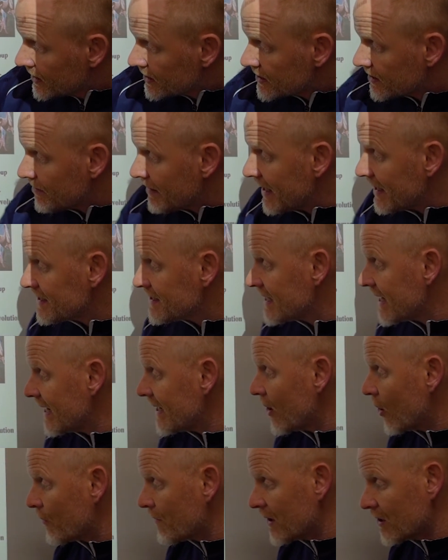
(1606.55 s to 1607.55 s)
to
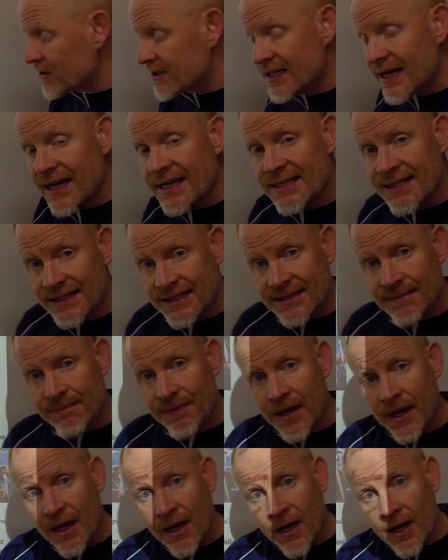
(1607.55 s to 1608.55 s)
maintain homeostasis,
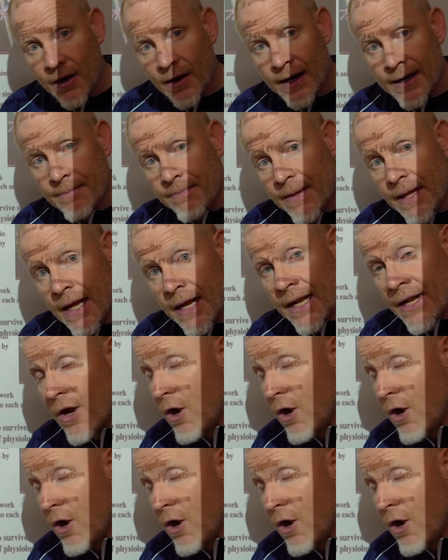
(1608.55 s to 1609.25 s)
right? And